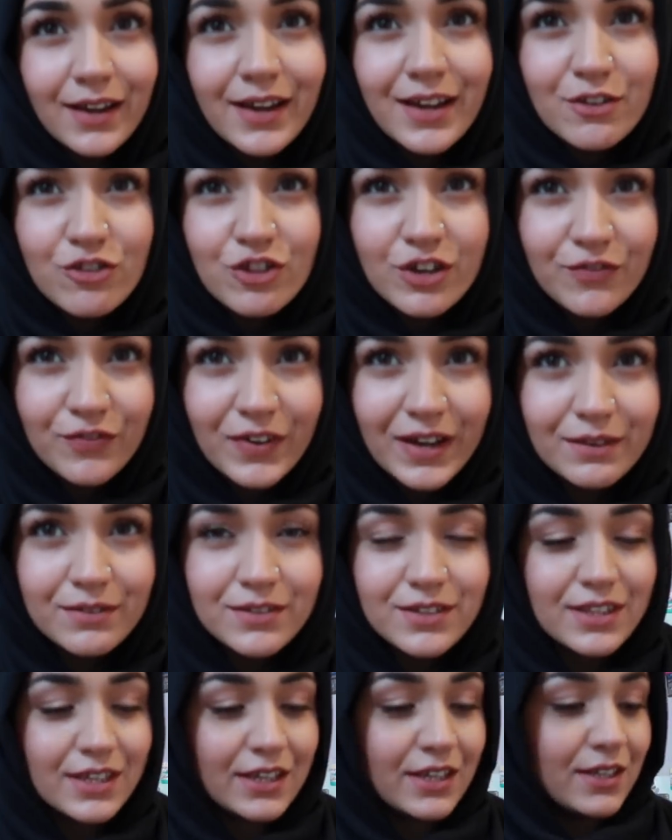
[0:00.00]
I actually
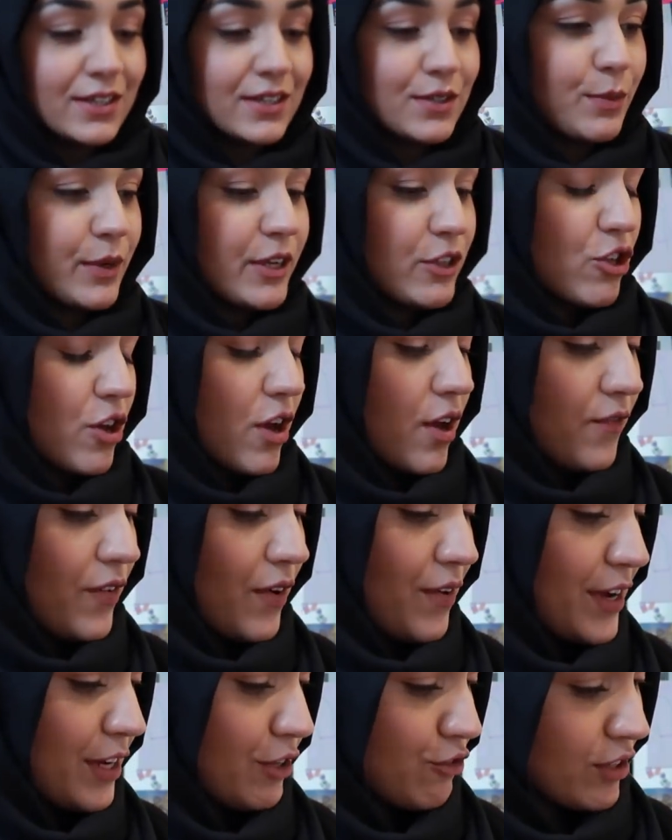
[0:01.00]
found these, which are
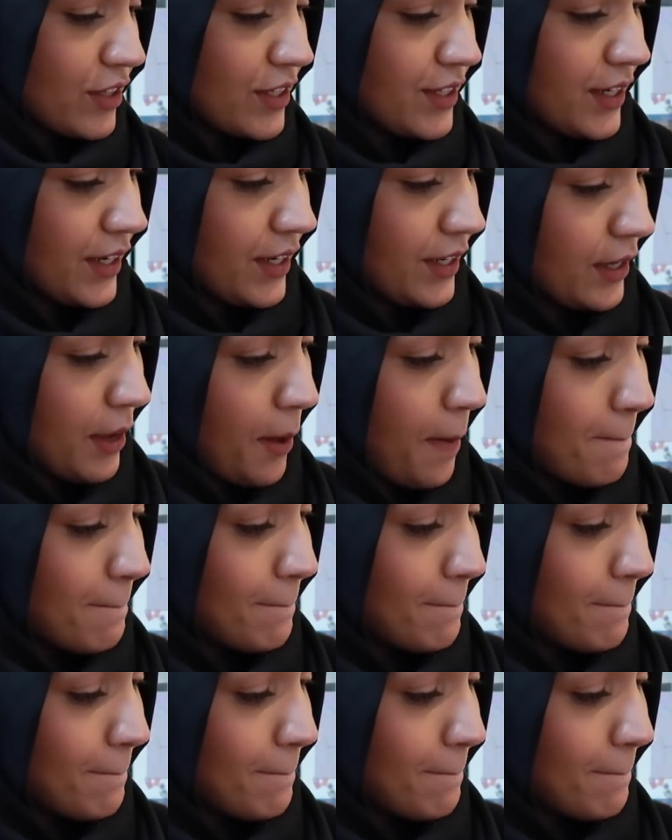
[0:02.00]
very interesting.